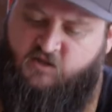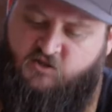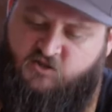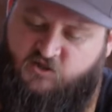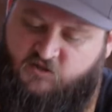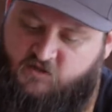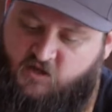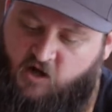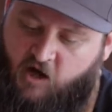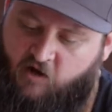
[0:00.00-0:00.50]
then
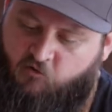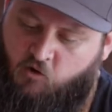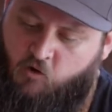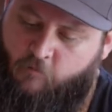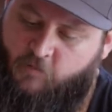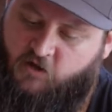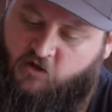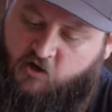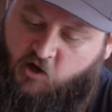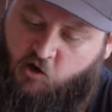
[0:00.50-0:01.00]
just cover
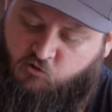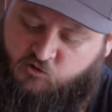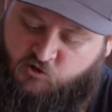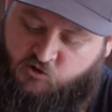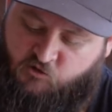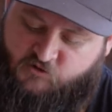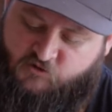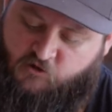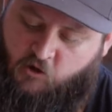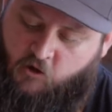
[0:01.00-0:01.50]
them in
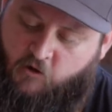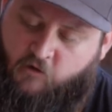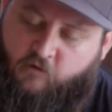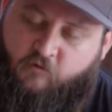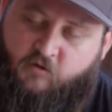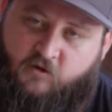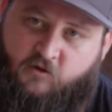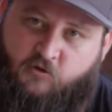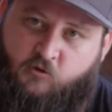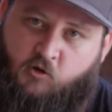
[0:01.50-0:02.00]
kosher salt
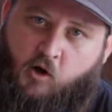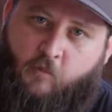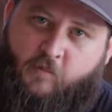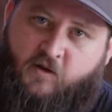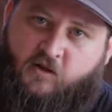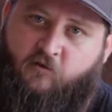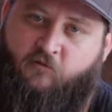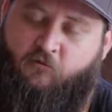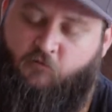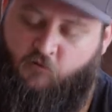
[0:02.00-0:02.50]
and throw them
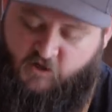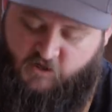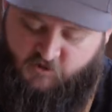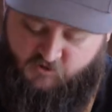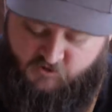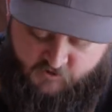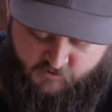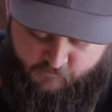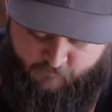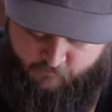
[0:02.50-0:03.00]
in the
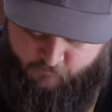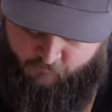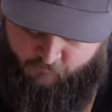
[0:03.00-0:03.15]
fridge.